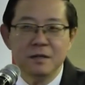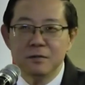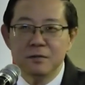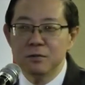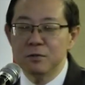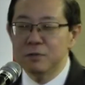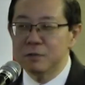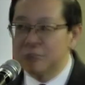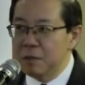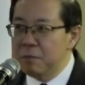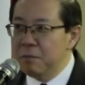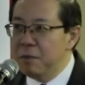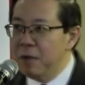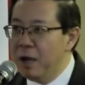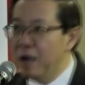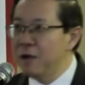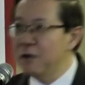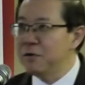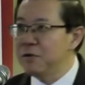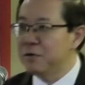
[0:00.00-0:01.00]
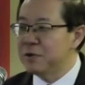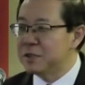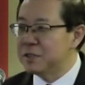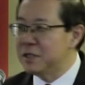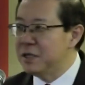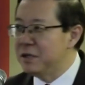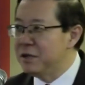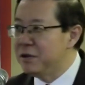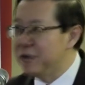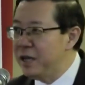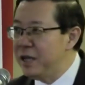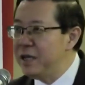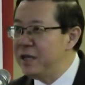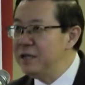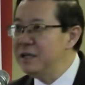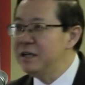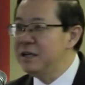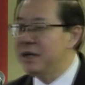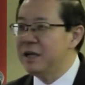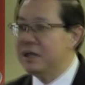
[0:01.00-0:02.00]
So somehow it was
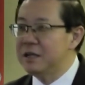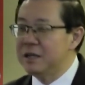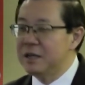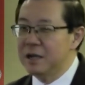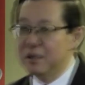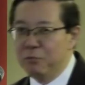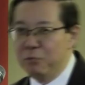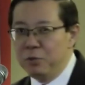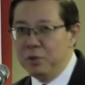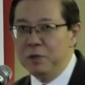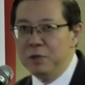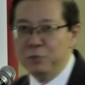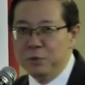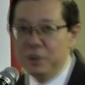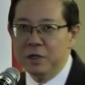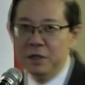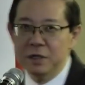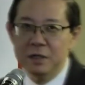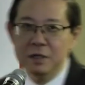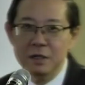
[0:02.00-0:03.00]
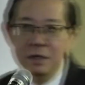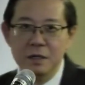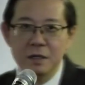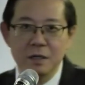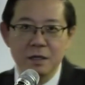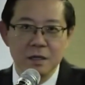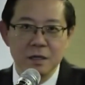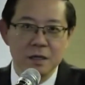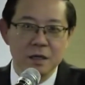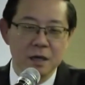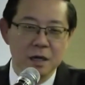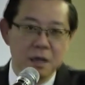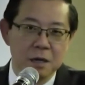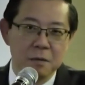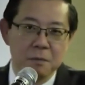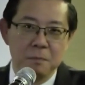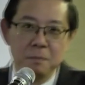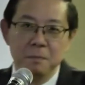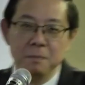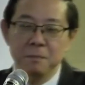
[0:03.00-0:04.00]
ingrained that we were a
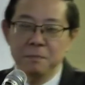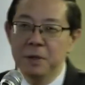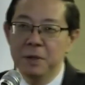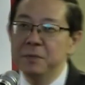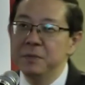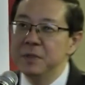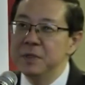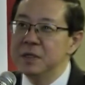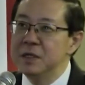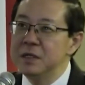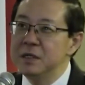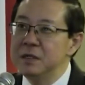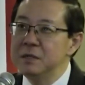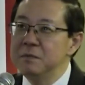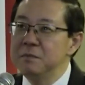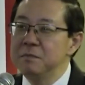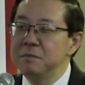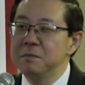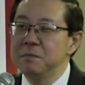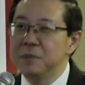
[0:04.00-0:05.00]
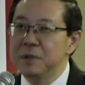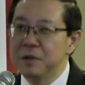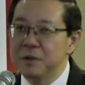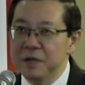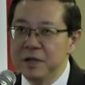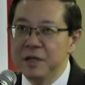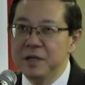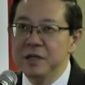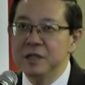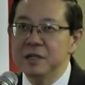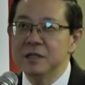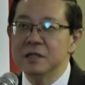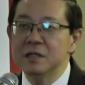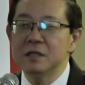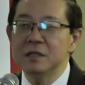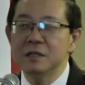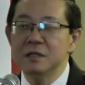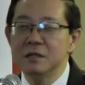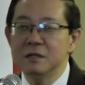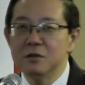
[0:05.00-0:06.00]
permanent, perennial
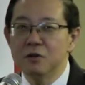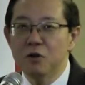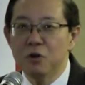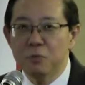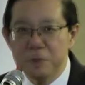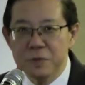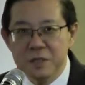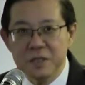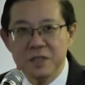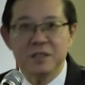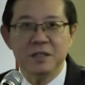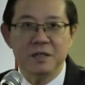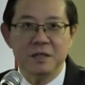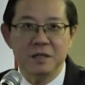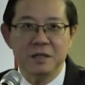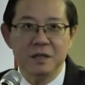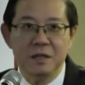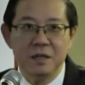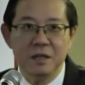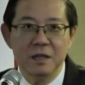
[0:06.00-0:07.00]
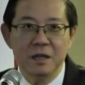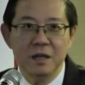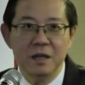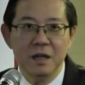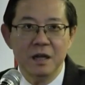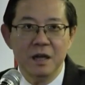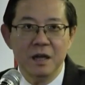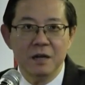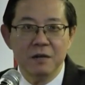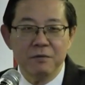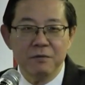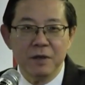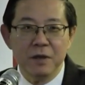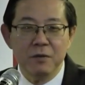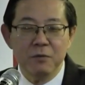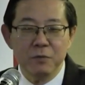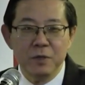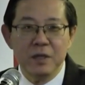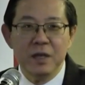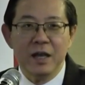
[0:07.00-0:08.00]
opposition. And in
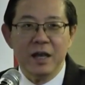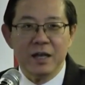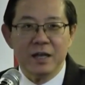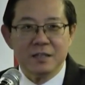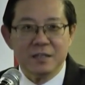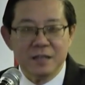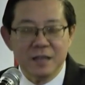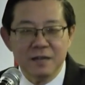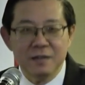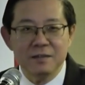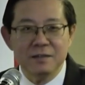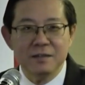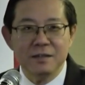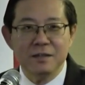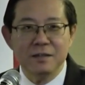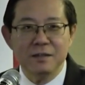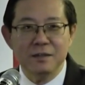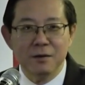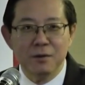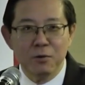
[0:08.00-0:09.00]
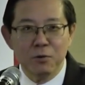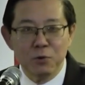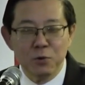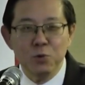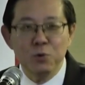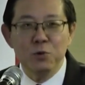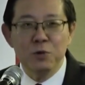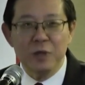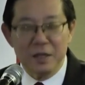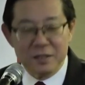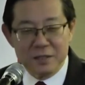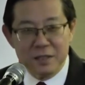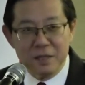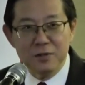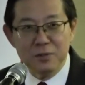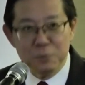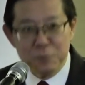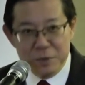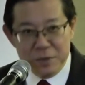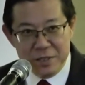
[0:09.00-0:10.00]
fact, we excelled in our role as
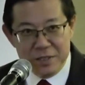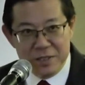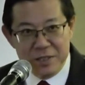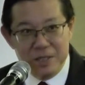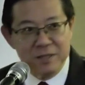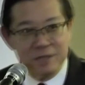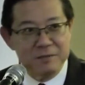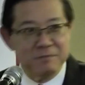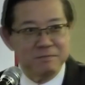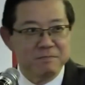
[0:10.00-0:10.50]
an opposition.